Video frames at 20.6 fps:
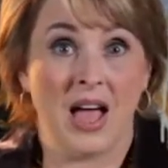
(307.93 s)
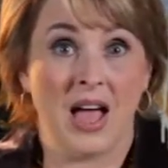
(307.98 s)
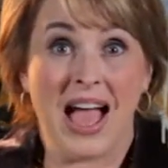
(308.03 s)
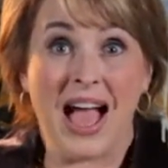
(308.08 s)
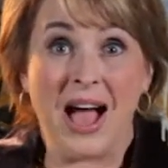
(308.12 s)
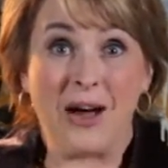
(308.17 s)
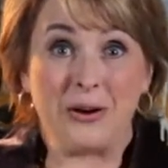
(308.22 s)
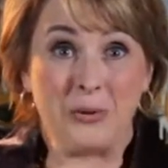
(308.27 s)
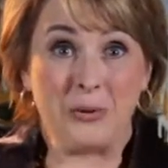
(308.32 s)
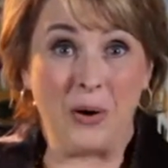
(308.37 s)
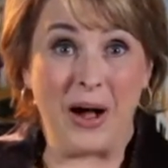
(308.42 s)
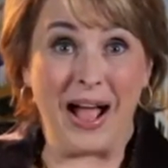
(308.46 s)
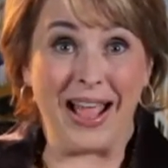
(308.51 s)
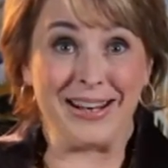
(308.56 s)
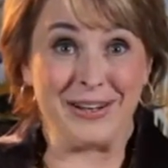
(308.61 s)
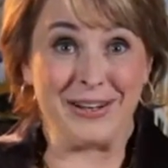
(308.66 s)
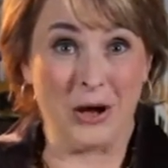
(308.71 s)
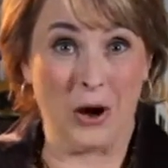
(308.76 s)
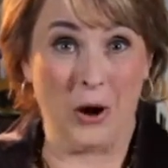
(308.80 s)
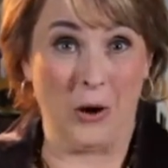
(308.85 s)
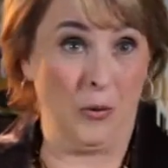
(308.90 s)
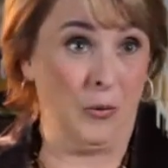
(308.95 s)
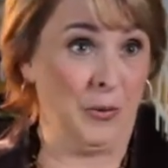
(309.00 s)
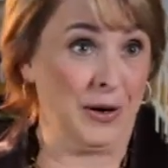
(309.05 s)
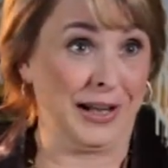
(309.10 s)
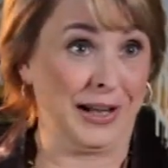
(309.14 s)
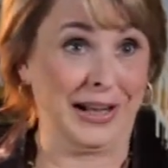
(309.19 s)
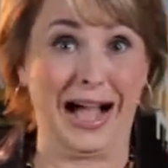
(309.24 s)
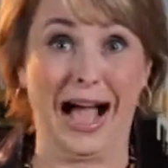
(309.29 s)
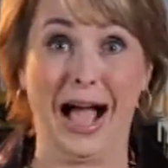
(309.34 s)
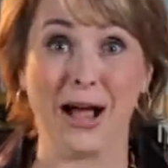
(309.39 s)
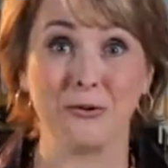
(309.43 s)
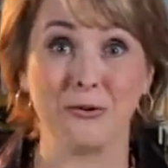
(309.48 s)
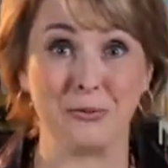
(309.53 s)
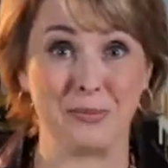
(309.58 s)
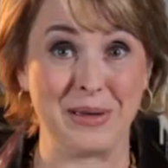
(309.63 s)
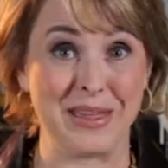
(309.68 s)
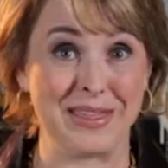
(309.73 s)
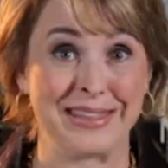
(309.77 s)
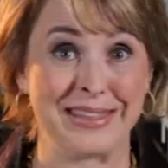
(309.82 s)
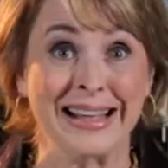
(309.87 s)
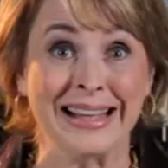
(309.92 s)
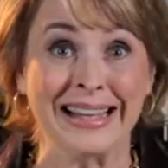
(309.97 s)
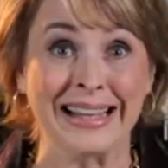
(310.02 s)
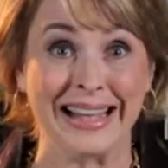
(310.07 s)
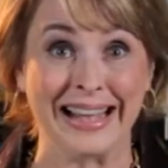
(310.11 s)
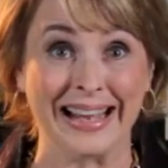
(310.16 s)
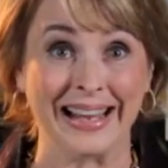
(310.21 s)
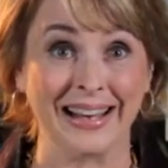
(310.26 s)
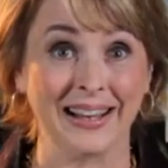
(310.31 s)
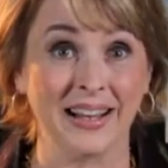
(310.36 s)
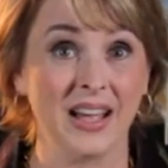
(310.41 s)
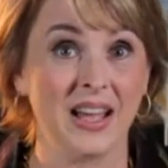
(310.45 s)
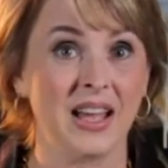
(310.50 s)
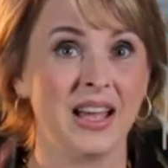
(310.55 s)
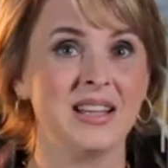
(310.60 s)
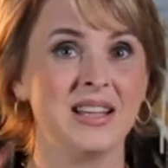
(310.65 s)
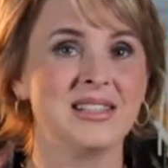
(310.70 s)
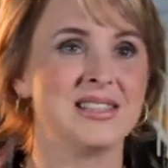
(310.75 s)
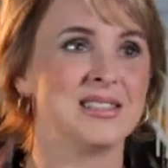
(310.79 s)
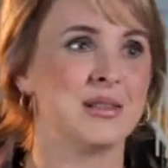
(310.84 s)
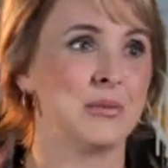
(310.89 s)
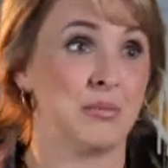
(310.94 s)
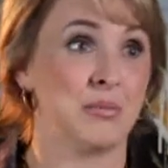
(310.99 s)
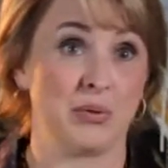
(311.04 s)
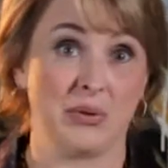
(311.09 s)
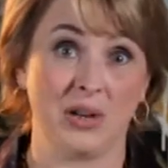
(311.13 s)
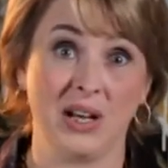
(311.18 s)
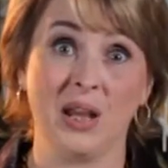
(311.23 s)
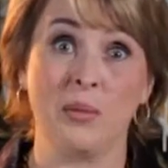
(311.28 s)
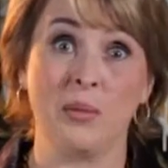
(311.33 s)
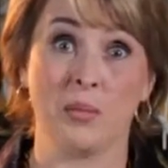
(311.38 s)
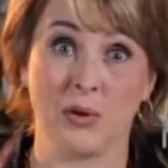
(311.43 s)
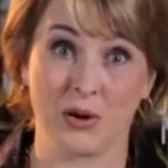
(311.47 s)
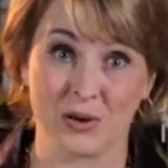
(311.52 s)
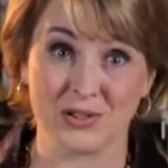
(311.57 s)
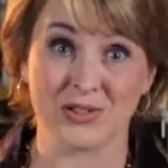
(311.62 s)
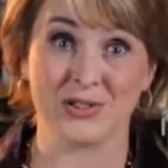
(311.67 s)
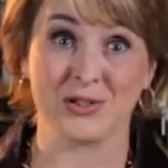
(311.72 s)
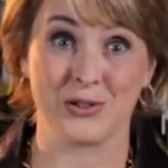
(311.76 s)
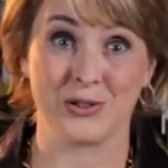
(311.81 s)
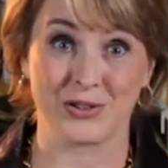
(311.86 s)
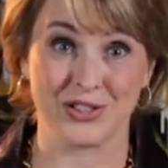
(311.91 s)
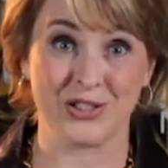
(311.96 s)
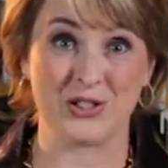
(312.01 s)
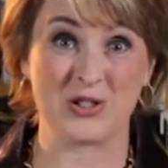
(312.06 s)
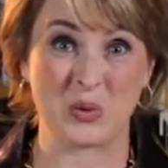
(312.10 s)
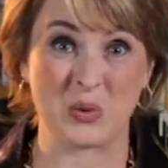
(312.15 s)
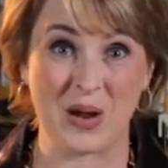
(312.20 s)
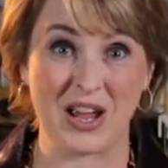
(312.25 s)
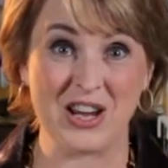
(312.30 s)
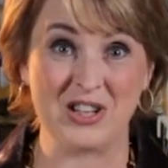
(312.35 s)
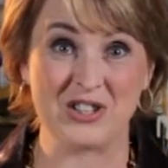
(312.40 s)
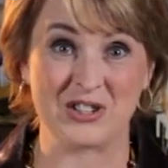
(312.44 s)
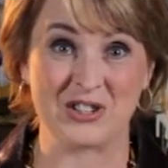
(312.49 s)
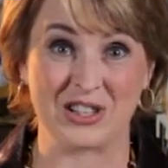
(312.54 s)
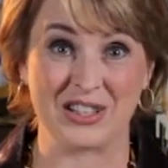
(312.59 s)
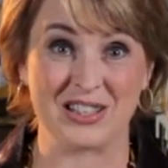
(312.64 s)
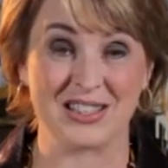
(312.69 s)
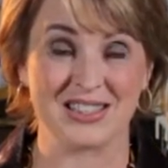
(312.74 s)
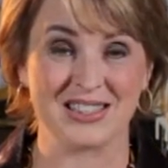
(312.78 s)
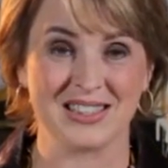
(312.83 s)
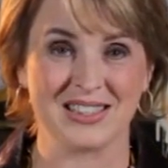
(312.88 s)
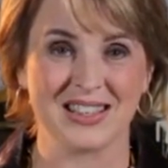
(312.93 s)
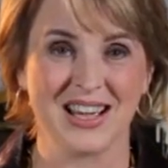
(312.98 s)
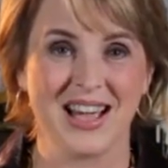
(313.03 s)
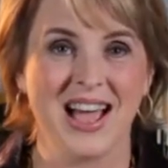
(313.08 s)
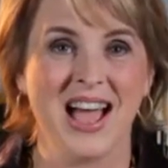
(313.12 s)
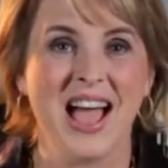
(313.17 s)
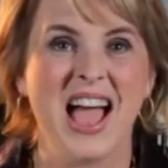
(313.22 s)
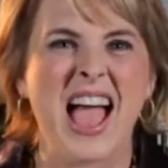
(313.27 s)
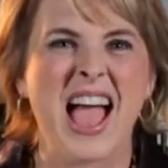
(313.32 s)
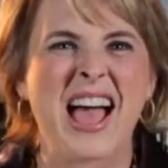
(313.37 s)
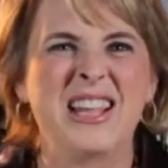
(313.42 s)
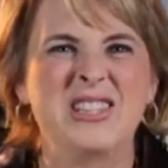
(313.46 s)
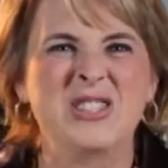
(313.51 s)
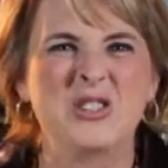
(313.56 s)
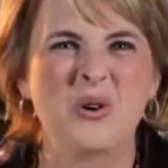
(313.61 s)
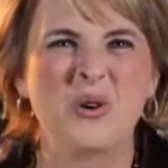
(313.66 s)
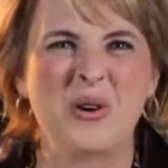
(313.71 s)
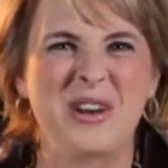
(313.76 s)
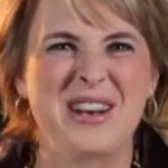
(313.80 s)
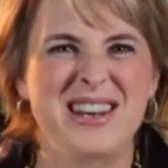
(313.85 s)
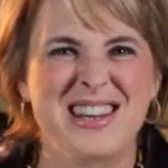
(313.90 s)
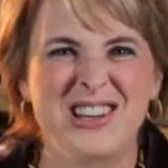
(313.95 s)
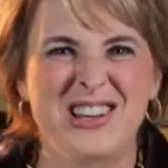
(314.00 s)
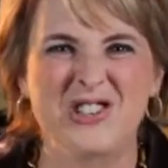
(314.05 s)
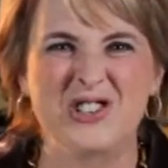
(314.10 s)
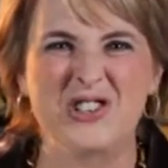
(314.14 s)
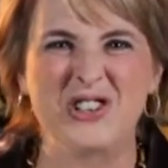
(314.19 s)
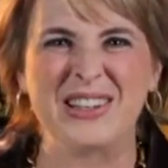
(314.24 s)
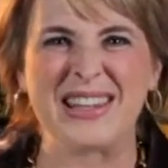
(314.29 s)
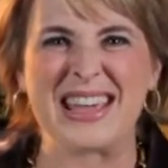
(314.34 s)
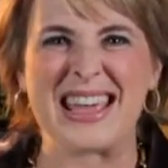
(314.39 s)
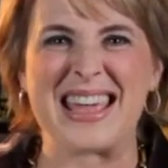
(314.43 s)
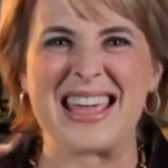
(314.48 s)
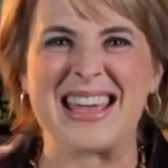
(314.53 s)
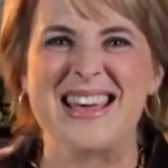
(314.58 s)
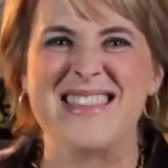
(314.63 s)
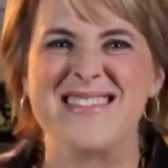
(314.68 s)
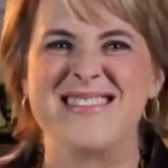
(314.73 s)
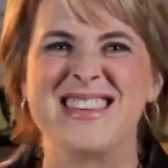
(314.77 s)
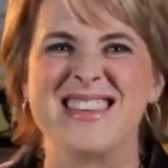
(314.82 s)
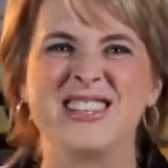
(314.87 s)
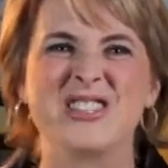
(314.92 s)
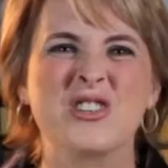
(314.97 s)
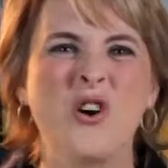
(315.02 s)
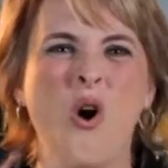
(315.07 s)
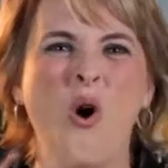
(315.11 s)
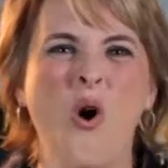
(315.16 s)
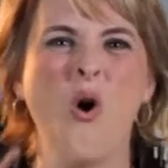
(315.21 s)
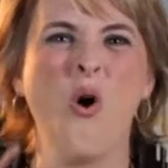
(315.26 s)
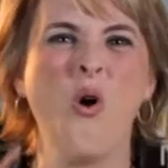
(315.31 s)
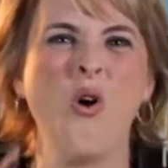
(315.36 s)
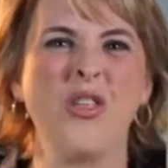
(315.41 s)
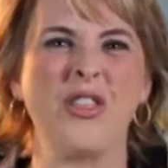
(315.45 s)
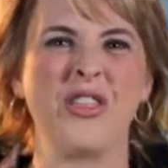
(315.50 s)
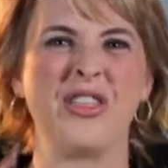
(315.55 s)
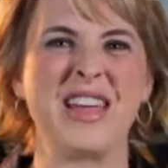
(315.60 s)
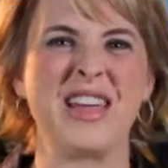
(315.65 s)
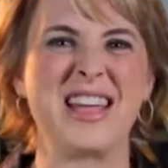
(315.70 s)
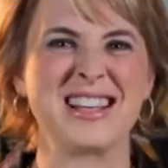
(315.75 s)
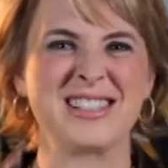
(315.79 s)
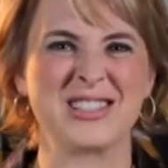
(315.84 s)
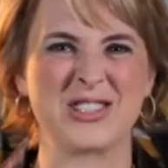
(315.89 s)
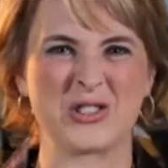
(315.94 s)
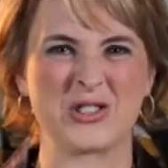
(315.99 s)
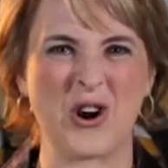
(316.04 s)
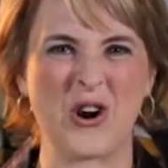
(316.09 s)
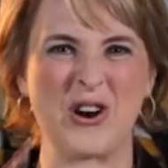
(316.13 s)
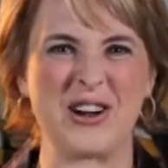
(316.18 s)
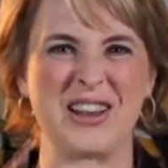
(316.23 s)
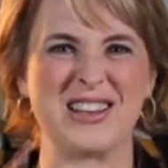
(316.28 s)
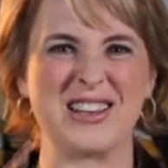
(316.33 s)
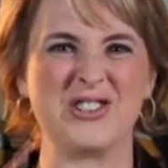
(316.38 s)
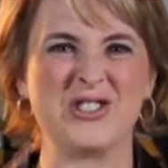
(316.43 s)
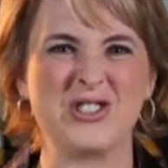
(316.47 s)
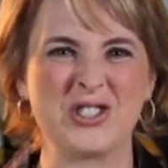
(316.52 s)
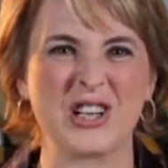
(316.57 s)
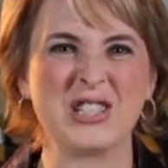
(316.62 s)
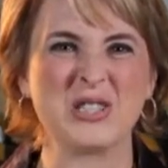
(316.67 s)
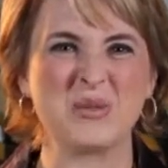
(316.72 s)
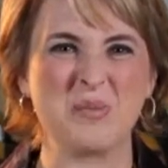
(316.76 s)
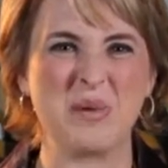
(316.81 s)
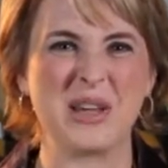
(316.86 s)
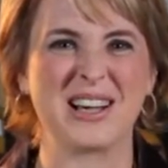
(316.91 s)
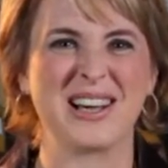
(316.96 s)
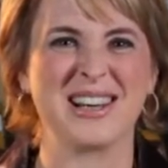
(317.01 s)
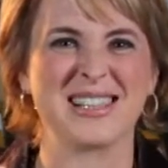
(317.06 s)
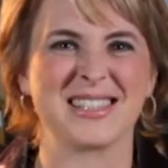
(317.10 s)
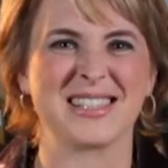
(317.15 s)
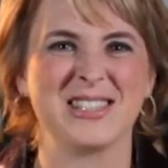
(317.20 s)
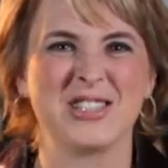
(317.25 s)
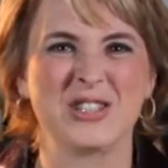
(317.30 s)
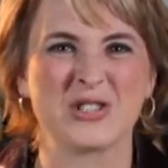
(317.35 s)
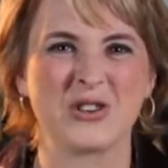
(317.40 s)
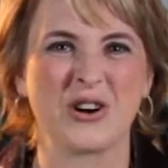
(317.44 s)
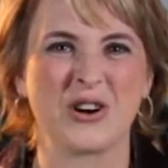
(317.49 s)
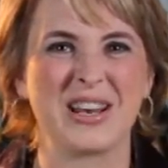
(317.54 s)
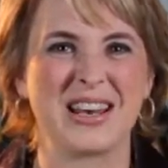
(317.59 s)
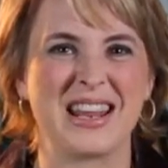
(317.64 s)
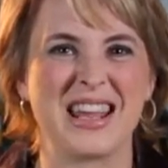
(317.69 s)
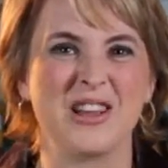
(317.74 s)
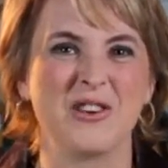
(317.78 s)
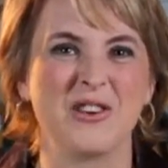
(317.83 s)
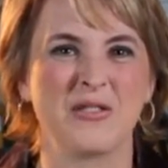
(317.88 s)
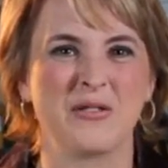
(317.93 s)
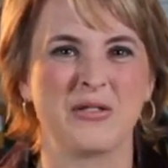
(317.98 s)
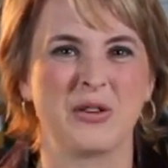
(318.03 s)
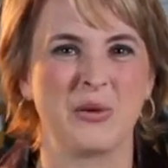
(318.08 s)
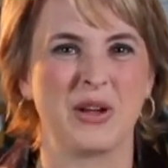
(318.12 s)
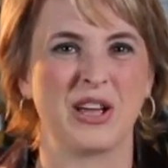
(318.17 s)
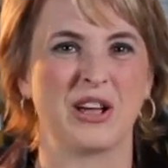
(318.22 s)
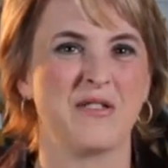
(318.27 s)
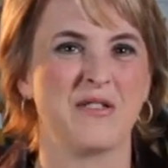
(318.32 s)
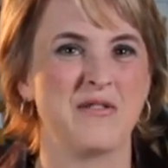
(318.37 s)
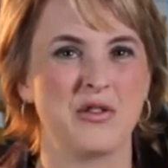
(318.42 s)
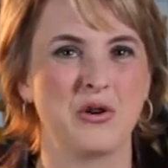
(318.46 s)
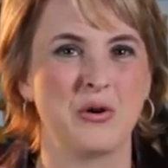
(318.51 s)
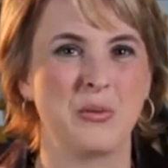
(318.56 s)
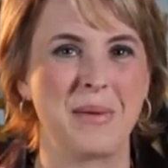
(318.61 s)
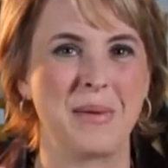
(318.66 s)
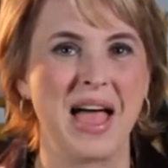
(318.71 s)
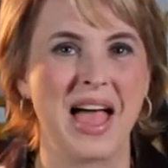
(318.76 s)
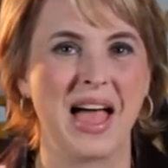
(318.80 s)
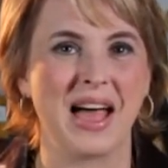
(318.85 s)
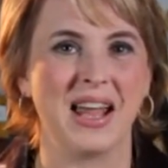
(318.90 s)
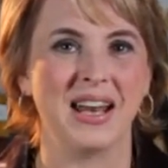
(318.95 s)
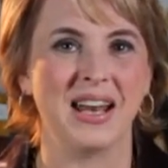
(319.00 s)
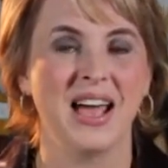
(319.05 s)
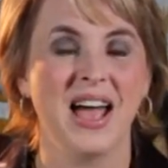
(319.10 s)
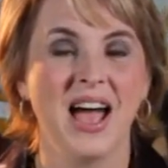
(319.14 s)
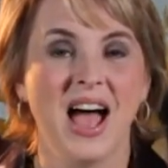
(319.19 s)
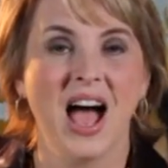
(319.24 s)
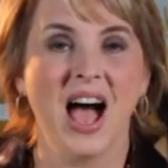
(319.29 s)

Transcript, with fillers: How do I know what a guy would be thinking in some pretty personal situations? And so initially, this whole thing started just because I started interviewing a few men.